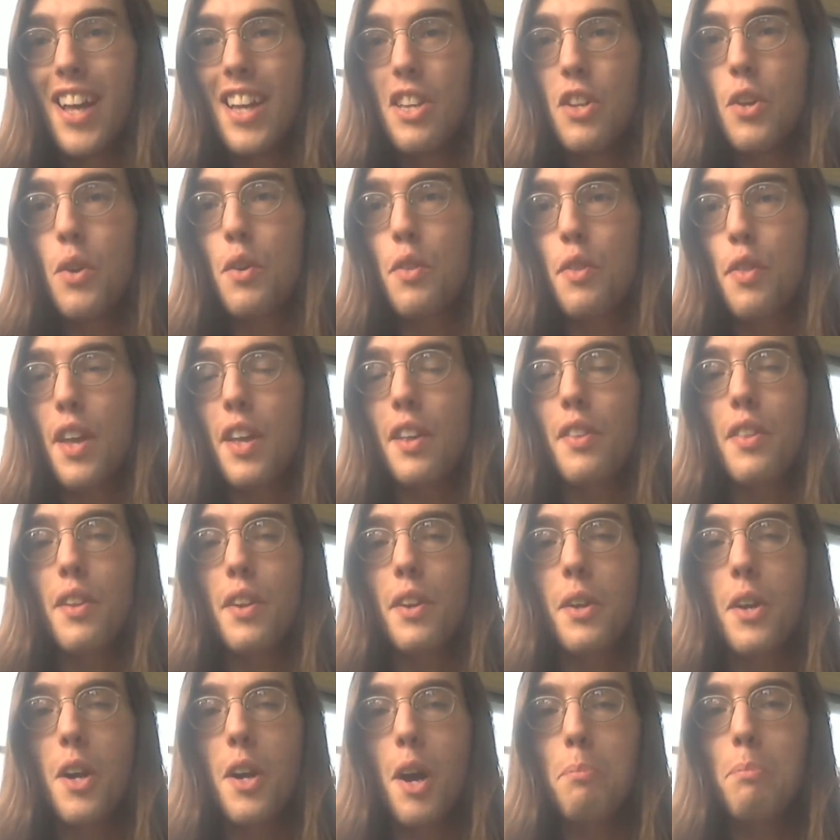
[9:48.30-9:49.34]
You'd think
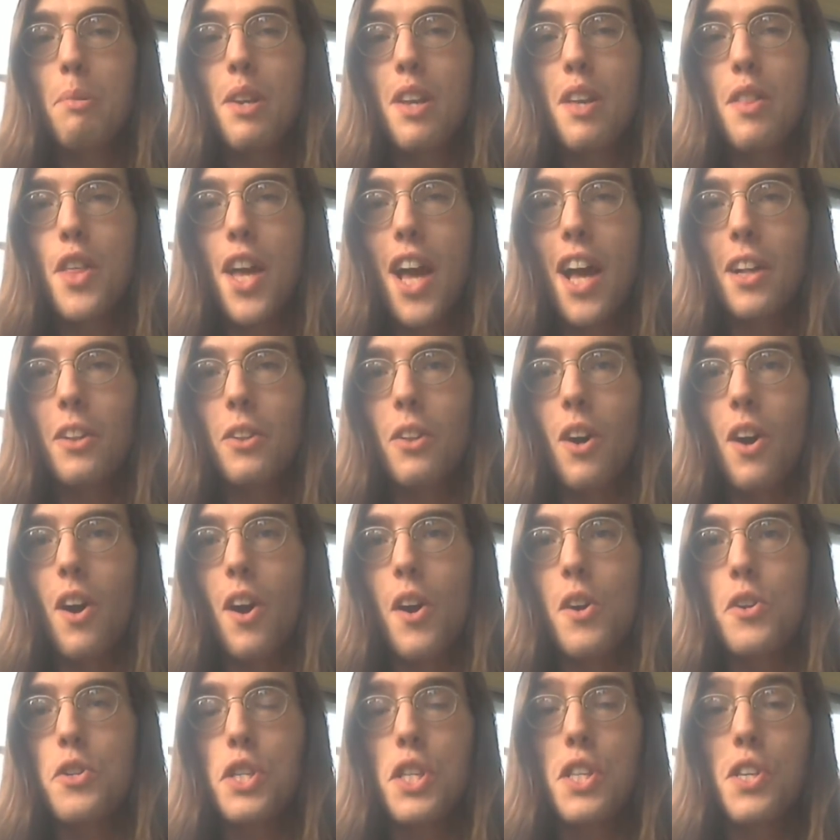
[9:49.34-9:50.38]
that a company that
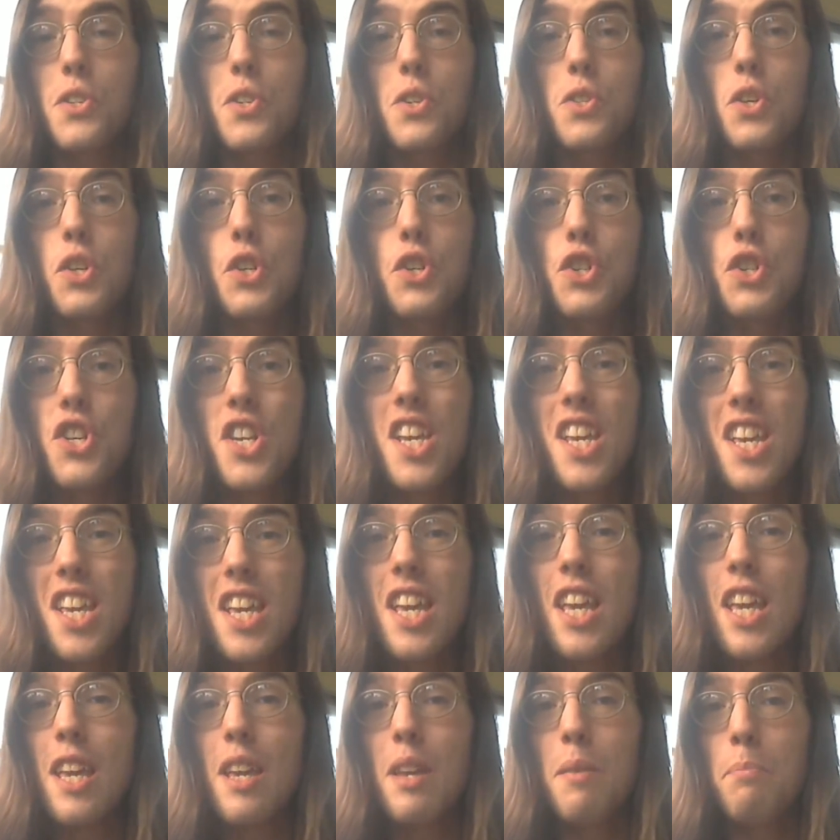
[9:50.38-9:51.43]
large, this is a
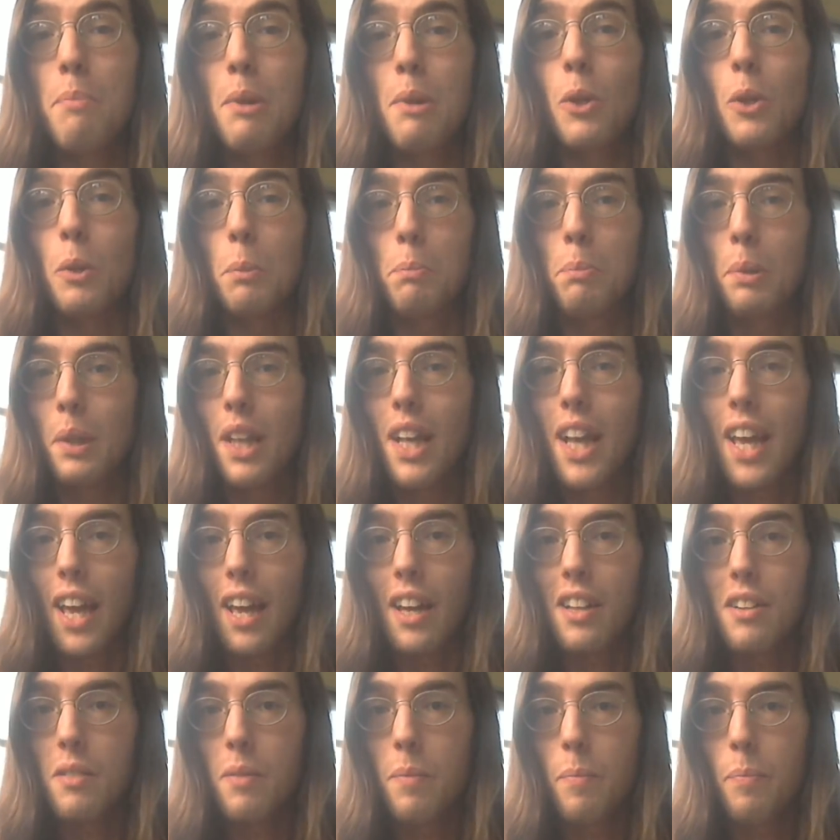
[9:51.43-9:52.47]
GE-built
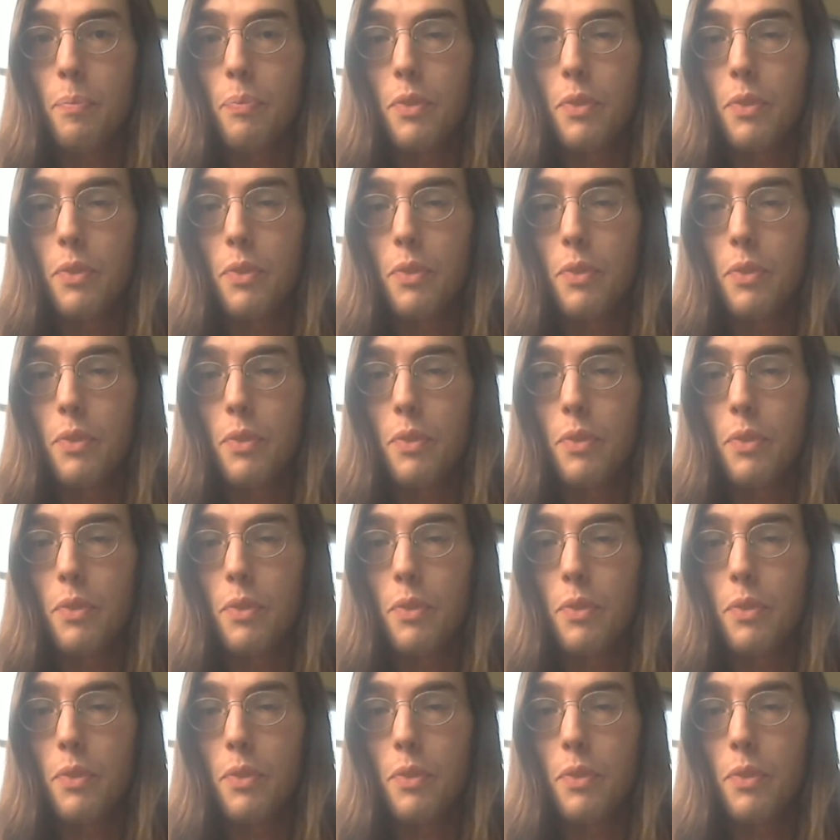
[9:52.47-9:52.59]
plant,